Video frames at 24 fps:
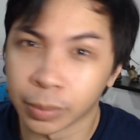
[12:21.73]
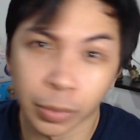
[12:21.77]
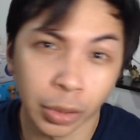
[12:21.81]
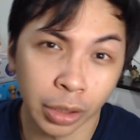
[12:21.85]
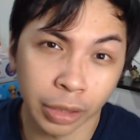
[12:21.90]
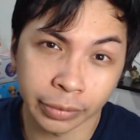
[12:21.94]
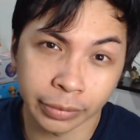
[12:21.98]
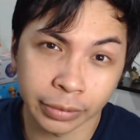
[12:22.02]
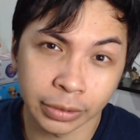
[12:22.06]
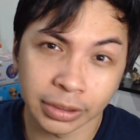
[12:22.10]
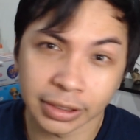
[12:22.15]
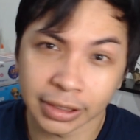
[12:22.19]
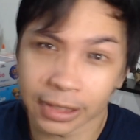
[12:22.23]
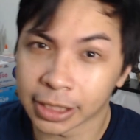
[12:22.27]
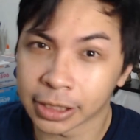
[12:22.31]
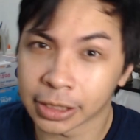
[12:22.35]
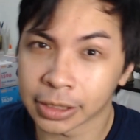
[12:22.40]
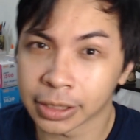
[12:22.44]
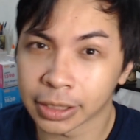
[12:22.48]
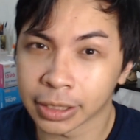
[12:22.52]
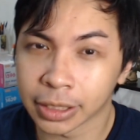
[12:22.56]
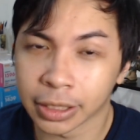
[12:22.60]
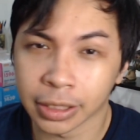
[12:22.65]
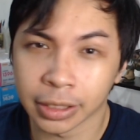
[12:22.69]
Marvel,
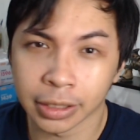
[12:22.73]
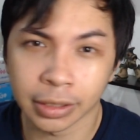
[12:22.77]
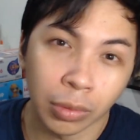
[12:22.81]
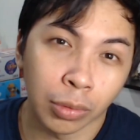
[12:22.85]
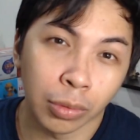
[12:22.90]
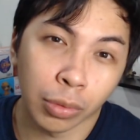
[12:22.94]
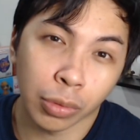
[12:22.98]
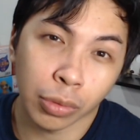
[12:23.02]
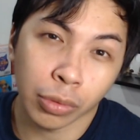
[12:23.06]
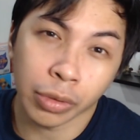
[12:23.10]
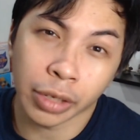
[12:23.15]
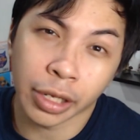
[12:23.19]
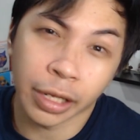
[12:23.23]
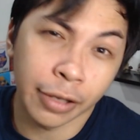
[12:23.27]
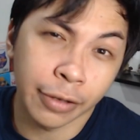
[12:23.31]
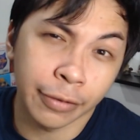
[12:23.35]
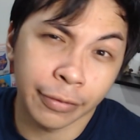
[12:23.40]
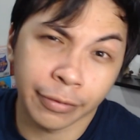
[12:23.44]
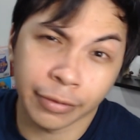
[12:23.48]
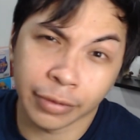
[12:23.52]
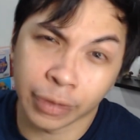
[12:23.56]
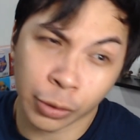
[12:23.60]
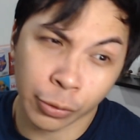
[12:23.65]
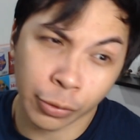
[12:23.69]
DC, or
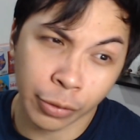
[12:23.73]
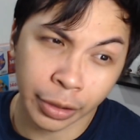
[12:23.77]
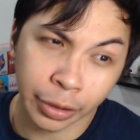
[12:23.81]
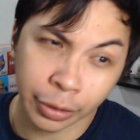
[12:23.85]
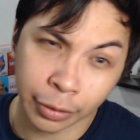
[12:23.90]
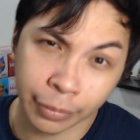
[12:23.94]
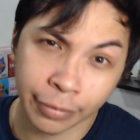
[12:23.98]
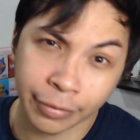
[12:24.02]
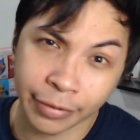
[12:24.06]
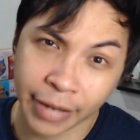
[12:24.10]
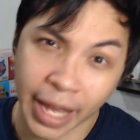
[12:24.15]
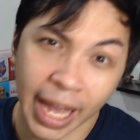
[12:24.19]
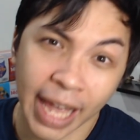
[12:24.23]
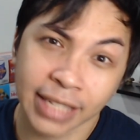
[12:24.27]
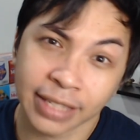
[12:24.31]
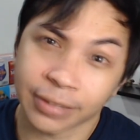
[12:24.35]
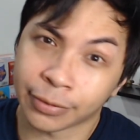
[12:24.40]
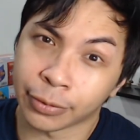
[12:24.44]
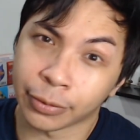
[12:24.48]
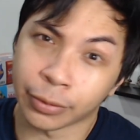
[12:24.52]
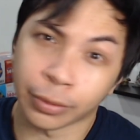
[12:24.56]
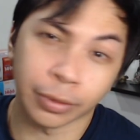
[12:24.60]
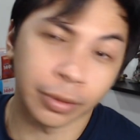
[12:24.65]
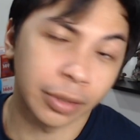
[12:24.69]
if you're into fast
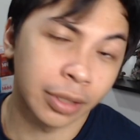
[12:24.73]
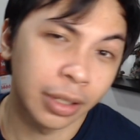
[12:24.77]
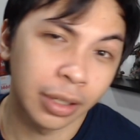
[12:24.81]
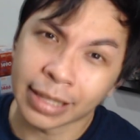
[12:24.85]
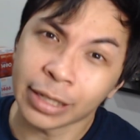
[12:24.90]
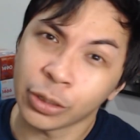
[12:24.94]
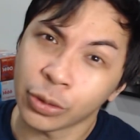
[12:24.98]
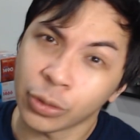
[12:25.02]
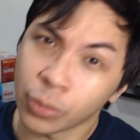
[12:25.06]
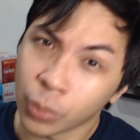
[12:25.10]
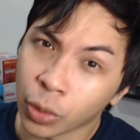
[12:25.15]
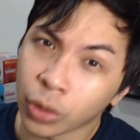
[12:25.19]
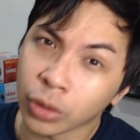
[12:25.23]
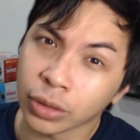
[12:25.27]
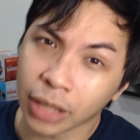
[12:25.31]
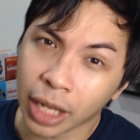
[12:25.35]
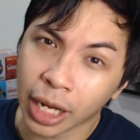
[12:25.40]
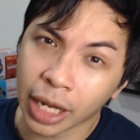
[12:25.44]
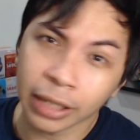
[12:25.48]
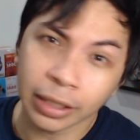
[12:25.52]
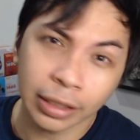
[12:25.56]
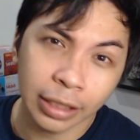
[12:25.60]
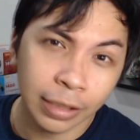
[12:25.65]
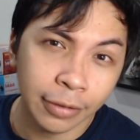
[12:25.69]
food, then you're more
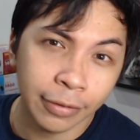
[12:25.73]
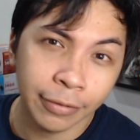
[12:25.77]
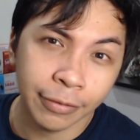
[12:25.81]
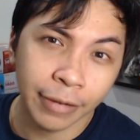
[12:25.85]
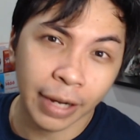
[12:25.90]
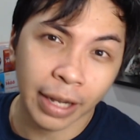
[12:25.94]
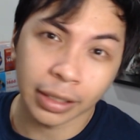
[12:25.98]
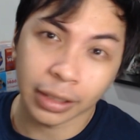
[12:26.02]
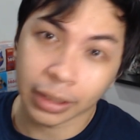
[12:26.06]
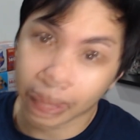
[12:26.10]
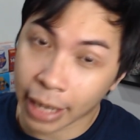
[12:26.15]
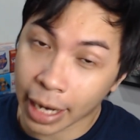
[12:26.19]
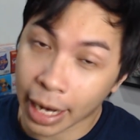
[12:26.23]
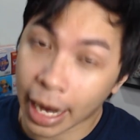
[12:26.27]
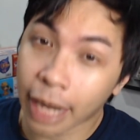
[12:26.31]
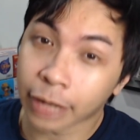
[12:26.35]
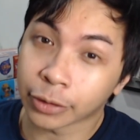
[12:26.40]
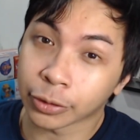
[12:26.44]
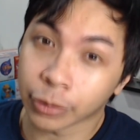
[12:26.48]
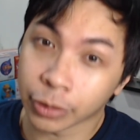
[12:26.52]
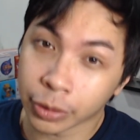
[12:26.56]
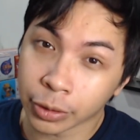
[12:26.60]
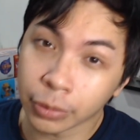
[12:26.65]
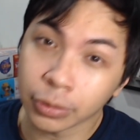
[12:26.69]
likely to find the
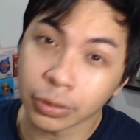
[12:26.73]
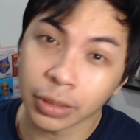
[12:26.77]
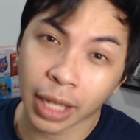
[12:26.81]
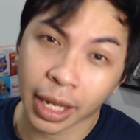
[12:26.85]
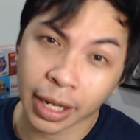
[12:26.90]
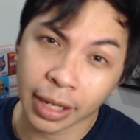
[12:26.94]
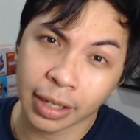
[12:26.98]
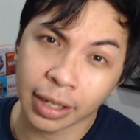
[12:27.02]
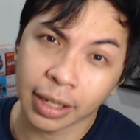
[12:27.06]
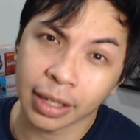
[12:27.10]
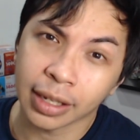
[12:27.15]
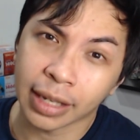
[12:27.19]
character you like